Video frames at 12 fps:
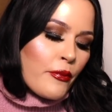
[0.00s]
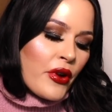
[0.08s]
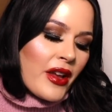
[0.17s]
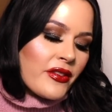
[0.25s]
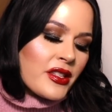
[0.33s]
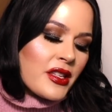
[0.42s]

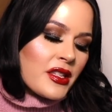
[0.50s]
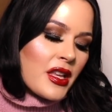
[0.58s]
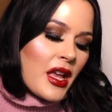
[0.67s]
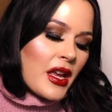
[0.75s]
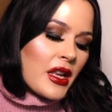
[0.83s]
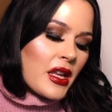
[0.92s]

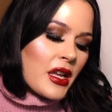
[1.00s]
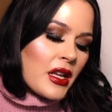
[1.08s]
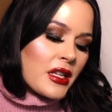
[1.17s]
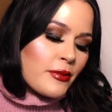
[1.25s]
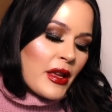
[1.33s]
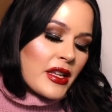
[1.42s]

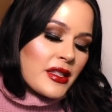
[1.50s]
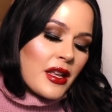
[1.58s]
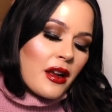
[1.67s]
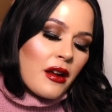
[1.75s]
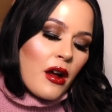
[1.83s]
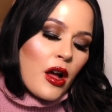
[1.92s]

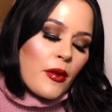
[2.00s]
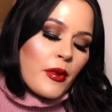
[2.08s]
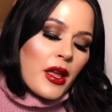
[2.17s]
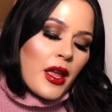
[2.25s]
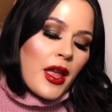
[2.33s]
privatesocietycosmetics.com